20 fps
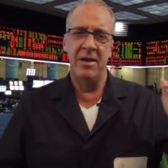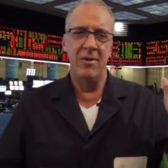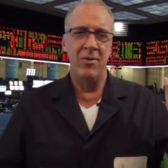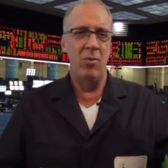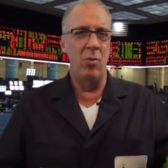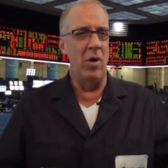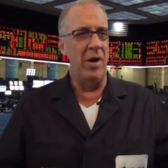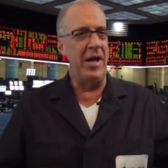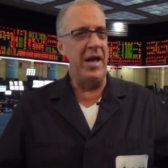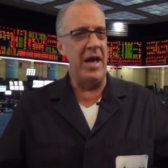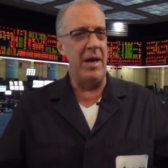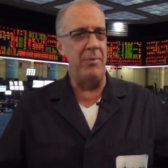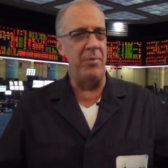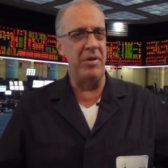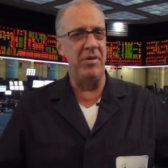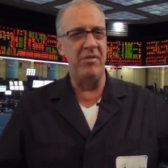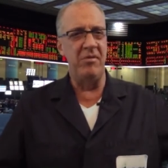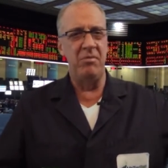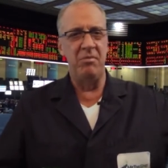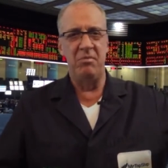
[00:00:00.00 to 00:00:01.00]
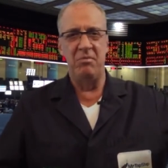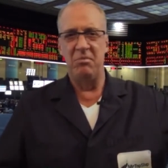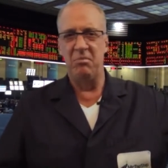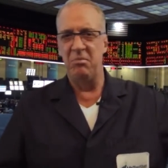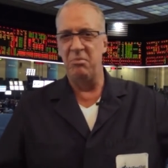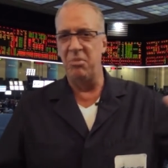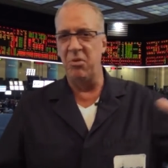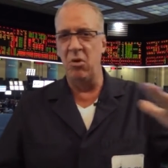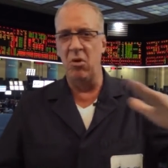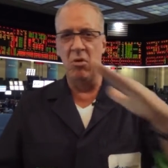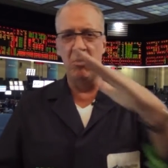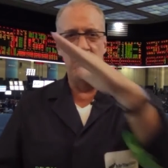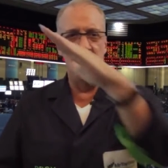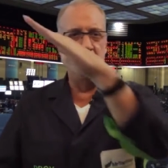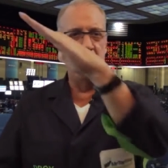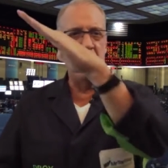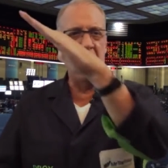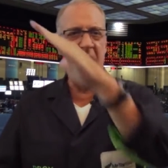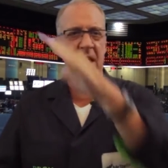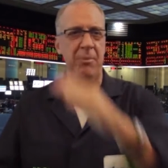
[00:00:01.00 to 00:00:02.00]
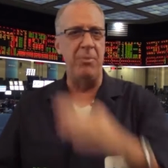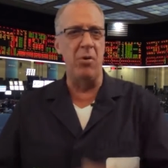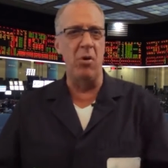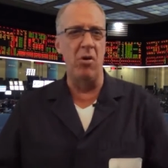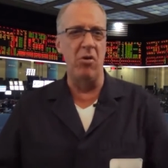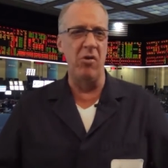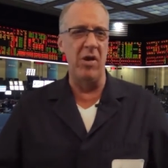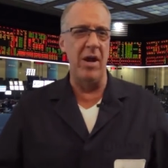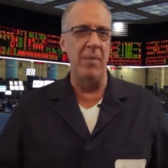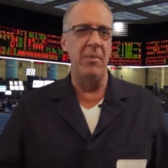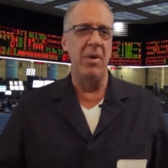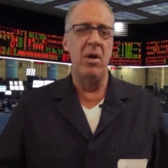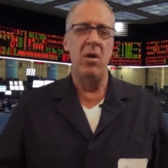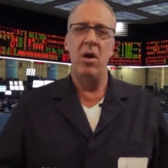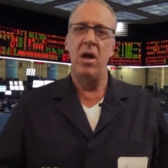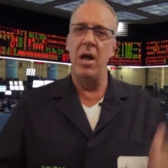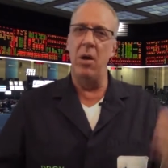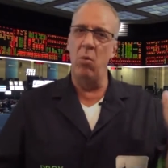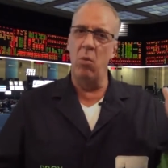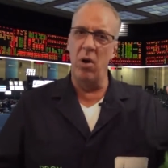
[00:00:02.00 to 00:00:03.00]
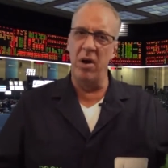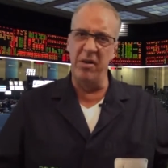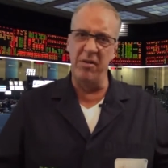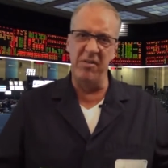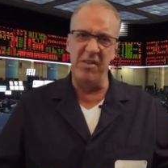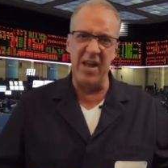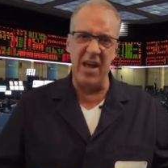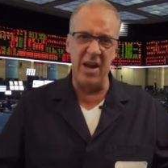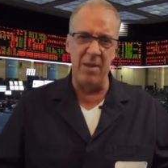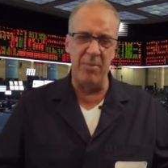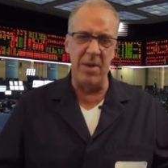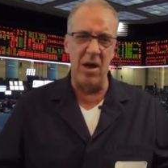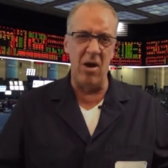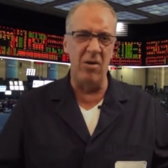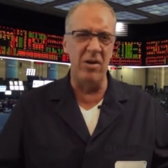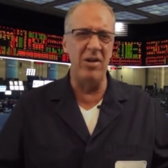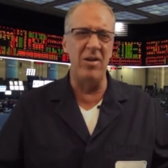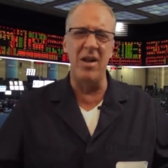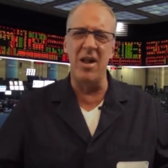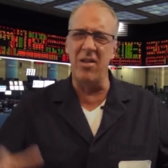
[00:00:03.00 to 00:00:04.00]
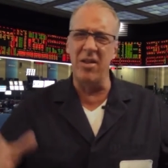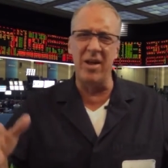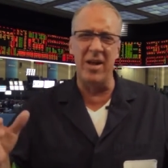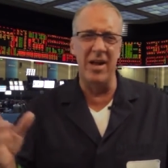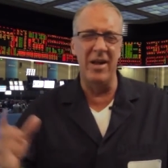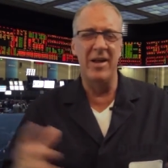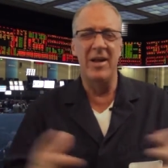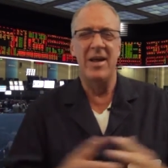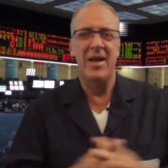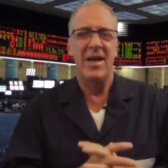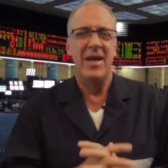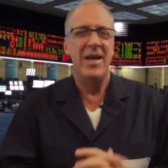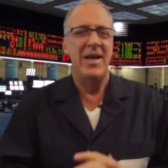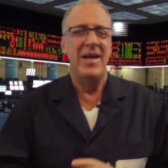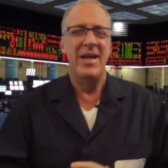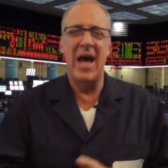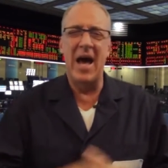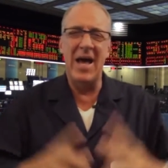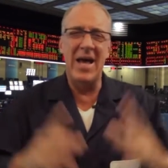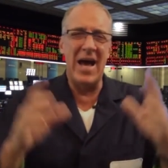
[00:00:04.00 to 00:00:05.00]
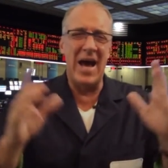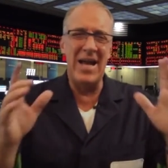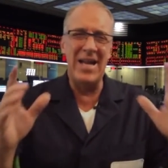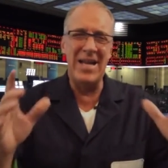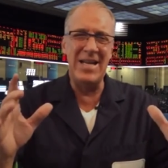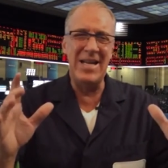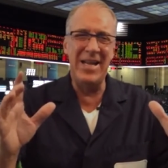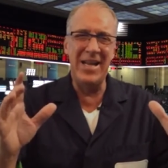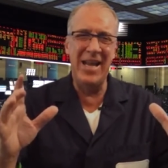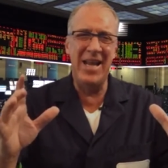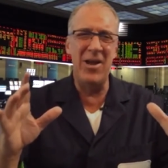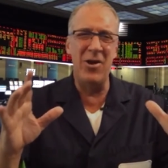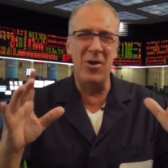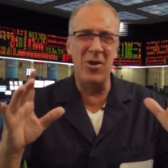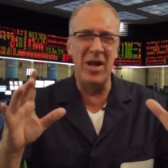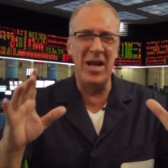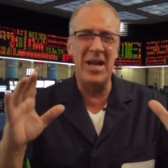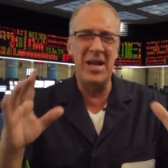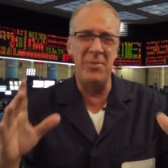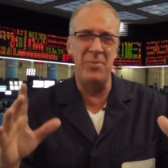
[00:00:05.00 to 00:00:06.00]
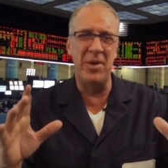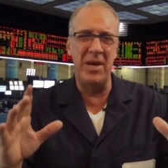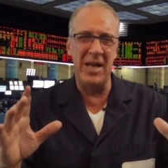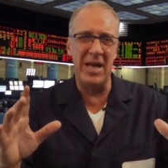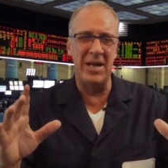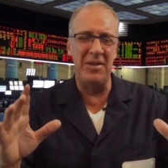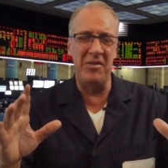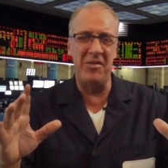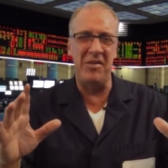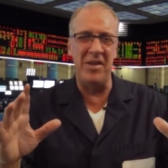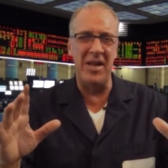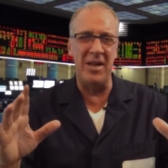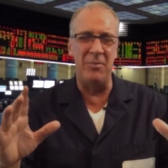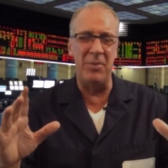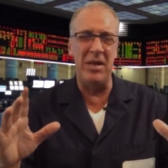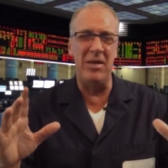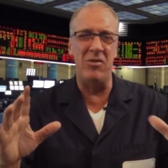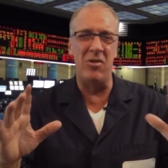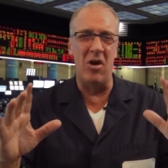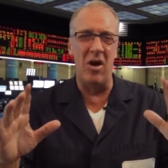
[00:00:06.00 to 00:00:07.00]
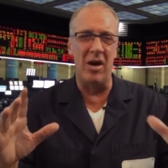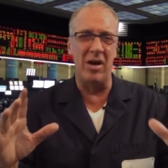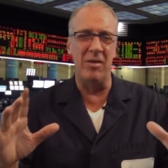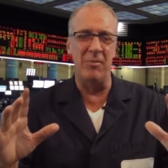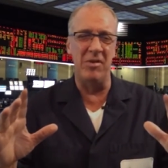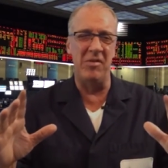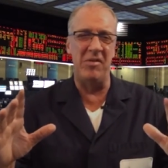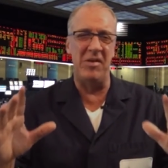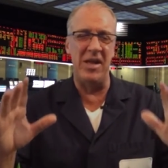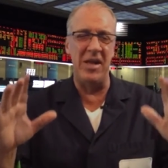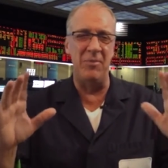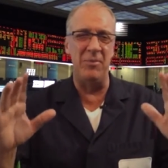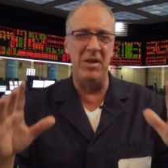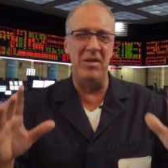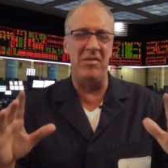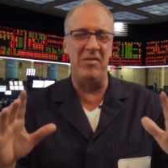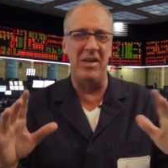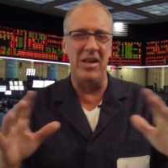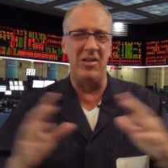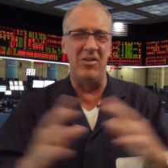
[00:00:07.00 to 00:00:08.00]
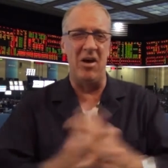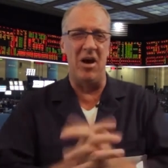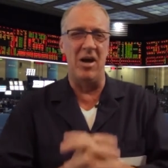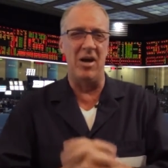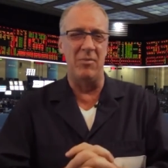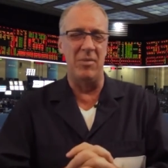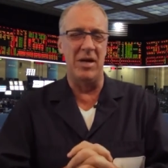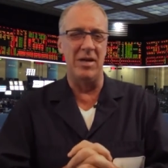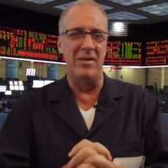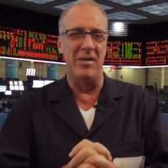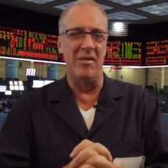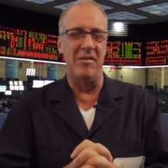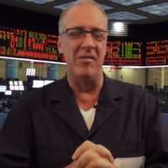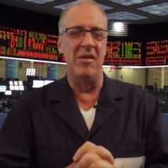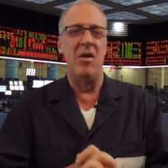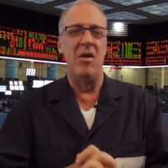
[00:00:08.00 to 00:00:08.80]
what happens? Boom, buy program. And what is that about? You're not looking. I didn't hear anybody on CNBC talk about this.